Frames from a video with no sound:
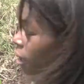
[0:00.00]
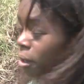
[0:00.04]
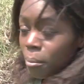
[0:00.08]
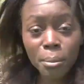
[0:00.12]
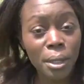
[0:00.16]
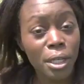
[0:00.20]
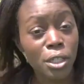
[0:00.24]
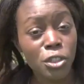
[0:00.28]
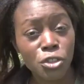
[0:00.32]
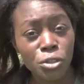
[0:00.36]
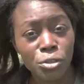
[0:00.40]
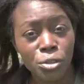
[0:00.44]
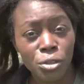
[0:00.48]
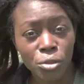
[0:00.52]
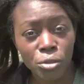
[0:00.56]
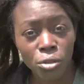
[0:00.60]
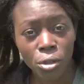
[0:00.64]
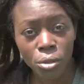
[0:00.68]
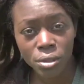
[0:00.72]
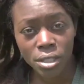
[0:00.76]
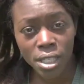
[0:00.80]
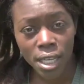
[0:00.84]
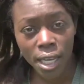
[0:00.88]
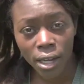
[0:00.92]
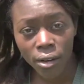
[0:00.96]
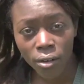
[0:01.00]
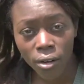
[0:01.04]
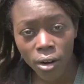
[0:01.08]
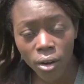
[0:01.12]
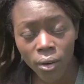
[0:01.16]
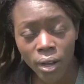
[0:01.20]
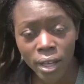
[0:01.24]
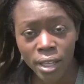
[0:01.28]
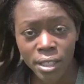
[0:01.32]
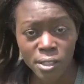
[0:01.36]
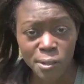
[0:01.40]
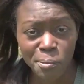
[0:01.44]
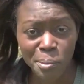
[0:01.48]
make sure you grow taro,
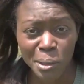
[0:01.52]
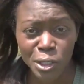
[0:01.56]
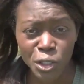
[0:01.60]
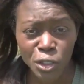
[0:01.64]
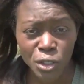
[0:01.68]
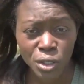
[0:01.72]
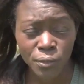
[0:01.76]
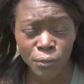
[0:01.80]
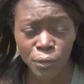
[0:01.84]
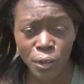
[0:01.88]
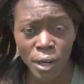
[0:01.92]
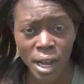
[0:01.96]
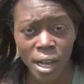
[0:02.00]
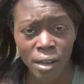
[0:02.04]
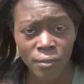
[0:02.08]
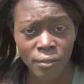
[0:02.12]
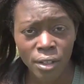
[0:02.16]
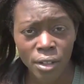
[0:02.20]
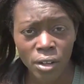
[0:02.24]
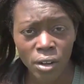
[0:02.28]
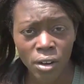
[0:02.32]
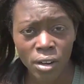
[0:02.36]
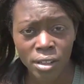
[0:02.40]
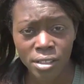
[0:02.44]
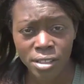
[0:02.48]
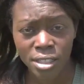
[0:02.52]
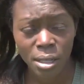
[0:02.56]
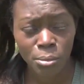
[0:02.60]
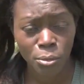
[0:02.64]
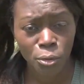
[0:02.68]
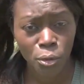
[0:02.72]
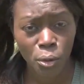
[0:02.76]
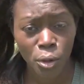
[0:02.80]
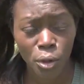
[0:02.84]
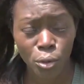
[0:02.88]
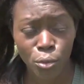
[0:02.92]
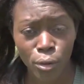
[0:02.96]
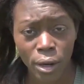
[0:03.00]
especially if you're having a hard time
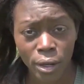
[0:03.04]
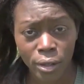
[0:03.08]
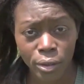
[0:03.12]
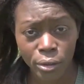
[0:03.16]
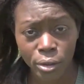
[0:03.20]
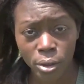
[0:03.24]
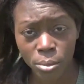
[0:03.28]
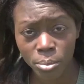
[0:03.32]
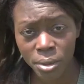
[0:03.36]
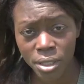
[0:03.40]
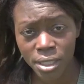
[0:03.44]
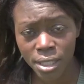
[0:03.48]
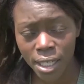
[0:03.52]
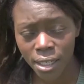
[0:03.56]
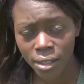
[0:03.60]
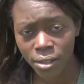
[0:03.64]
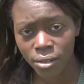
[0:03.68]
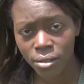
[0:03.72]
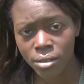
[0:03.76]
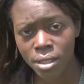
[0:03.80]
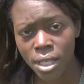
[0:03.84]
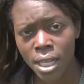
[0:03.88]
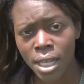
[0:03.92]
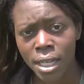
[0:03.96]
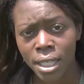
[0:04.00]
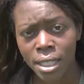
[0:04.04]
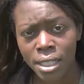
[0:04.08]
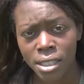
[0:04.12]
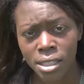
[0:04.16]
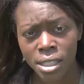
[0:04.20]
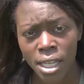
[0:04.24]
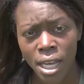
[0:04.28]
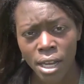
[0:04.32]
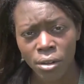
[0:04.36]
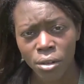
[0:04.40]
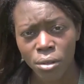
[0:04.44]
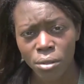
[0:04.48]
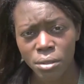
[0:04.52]
growing regular potatoes.
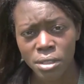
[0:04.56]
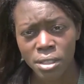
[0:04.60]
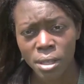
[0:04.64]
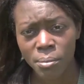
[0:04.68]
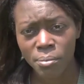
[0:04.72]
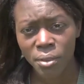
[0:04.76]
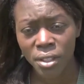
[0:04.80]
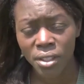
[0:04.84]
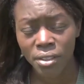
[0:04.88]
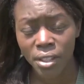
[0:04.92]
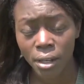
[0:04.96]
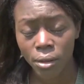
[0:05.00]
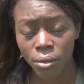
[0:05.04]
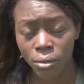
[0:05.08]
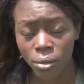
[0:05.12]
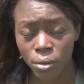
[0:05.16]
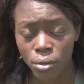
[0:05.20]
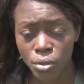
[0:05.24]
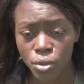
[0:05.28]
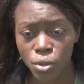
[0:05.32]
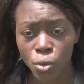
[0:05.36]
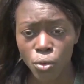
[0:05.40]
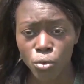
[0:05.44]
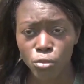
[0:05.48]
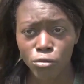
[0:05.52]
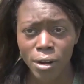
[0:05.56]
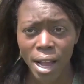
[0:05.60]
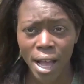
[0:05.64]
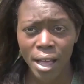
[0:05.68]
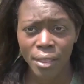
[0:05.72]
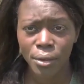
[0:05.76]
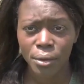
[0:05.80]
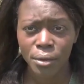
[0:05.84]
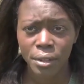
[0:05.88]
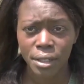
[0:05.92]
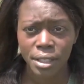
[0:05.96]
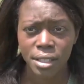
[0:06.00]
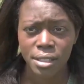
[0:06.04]
Taro is something that grows
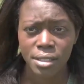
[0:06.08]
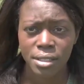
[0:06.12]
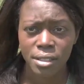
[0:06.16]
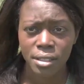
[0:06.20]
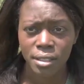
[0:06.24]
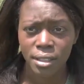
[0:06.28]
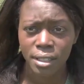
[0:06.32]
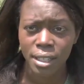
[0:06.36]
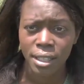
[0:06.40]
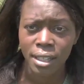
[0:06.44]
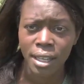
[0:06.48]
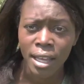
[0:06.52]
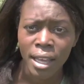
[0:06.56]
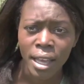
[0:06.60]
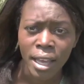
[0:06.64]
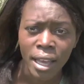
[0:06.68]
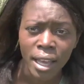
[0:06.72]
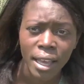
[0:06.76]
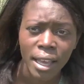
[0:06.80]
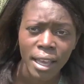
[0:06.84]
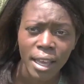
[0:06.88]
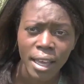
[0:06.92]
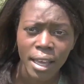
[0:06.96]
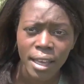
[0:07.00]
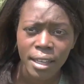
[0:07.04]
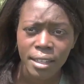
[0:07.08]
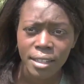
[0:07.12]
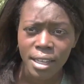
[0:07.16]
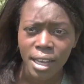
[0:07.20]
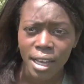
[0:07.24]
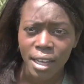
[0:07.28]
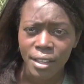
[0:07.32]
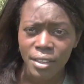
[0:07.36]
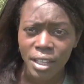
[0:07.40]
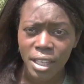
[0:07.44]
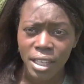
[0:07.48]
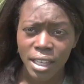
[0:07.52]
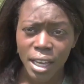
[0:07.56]
rather easily, and
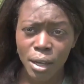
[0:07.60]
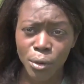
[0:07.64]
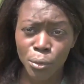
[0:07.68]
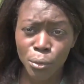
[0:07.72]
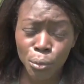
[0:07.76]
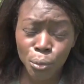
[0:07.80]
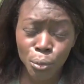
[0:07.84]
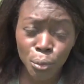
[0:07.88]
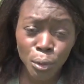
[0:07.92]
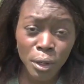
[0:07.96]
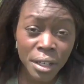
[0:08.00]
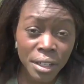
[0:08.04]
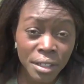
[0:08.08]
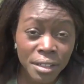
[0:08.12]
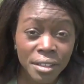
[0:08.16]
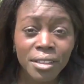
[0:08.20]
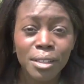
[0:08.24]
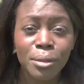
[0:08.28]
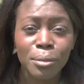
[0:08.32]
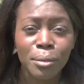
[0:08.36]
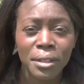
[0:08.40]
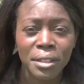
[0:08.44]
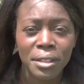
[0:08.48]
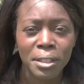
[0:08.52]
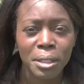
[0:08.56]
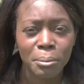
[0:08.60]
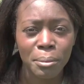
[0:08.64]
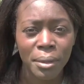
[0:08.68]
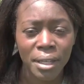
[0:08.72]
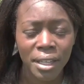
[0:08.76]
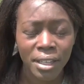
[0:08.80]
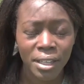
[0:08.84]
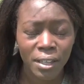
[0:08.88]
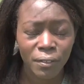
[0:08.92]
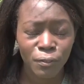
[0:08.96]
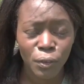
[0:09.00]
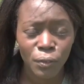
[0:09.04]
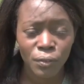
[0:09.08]
they get really, really
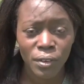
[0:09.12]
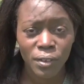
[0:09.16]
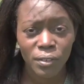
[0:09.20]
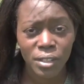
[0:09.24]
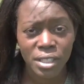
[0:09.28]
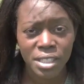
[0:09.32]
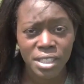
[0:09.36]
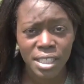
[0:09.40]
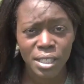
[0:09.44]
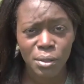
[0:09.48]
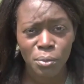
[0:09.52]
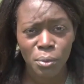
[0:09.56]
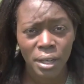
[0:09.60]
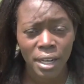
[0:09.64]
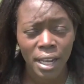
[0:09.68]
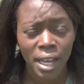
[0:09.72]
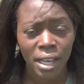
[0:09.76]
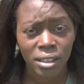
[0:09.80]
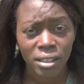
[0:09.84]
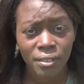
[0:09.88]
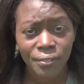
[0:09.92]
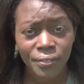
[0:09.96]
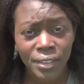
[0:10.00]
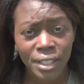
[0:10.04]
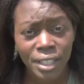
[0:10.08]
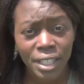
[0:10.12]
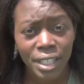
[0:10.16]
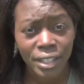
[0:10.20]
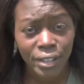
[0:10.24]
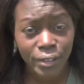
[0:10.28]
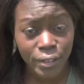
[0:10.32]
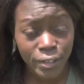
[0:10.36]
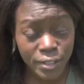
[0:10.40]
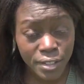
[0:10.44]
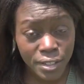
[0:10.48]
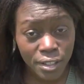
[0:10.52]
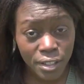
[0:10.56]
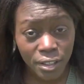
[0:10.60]
big. If you've ever seen what elephant
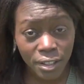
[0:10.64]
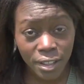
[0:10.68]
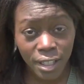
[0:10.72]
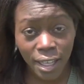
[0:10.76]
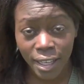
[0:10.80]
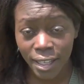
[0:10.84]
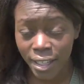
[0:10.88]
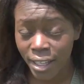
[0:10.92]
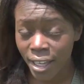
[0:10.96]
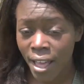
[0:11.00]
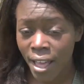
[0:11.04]
ears look like,